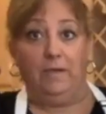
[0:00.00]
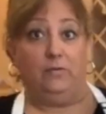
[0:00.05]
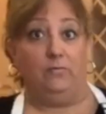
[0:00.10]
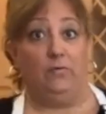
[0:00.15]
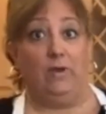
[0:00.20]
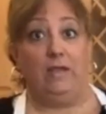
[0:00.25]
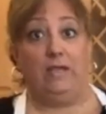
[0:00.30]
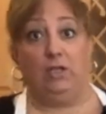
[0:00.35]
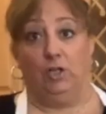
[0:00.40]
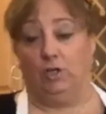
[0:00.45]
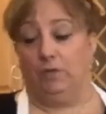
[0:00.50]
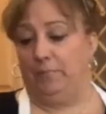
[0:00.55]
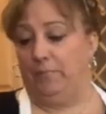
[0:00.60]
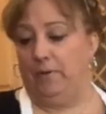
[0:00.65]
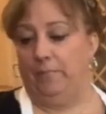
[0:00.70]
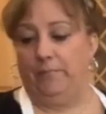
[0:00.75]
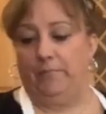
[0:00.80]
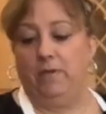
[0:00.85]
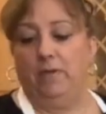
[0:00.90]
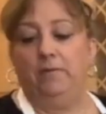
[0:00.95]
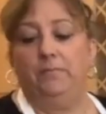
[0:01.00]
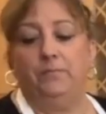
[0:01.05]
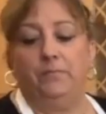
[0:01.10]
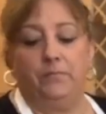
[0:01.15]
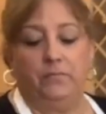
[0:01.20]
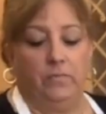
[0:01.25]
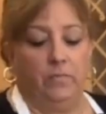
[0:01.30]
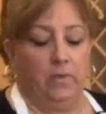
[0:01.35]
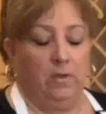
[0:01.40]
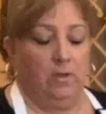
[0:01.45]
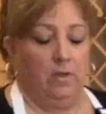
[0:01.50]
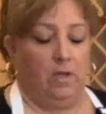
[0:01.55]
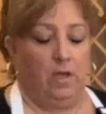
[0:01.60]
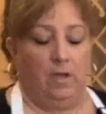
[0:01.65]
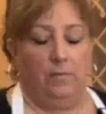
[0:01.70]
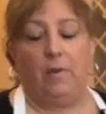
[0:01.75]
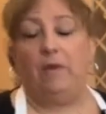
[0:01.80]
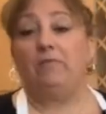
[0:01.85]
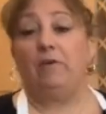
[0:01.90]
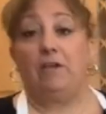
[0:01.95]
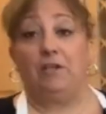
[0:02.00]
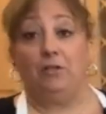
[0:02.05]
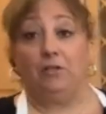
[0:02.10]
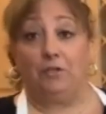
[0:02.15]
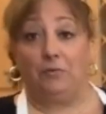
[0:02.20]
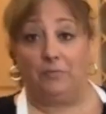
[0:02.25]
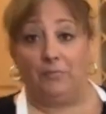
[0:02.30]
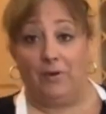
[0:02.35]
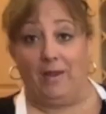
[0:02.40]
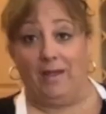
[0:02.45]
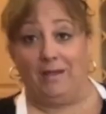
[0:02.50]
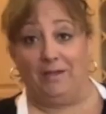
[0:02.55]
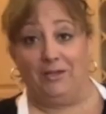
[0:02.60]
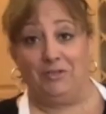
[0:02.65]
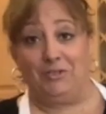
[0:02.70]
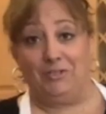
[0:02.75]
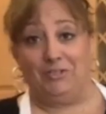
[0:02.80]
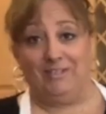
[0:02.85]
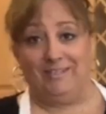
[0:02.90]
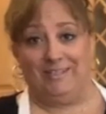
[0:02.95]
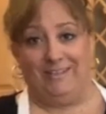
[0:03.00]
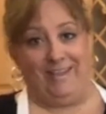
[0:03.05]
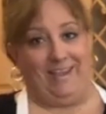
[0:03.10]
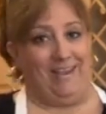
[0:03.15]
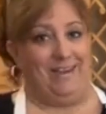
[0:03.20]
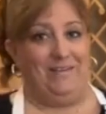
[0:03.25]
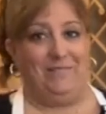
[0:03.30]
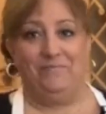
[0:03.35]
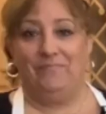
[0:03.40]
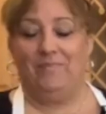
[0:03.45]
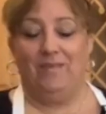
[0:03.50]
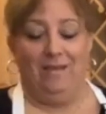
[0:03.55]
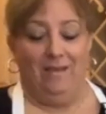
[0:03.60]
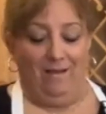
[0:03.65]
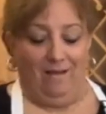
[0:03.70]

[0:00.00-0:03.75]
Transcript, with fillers: my regular pumpkin, uh, my regular bread, I should say.